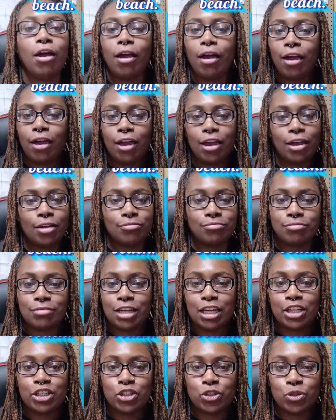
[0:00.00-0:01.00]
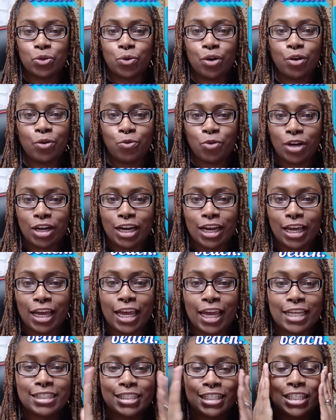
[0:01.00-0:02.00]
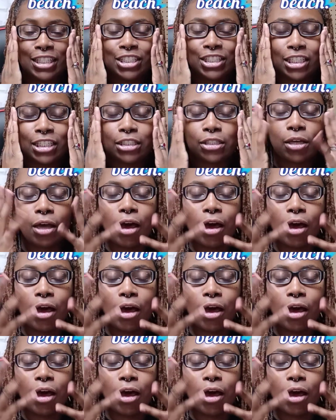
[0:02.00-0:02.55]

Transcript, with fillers: and enjoy, relax, and just